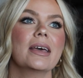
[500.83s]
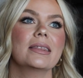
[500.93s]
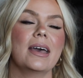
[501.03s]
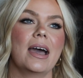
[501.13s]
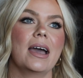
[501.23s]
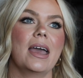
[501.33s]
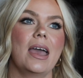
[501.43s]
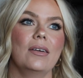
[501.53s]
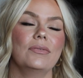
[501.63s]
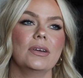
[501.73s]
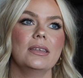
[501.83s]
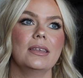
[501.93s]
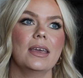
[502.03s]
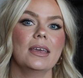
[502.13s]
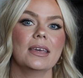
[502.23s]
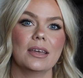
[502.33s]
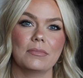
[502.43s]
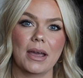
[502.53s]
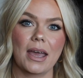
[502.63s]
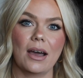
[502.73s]
that everything in
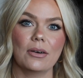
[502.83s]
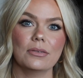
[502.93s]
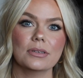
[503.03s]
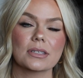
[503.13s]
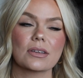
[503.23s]
my house,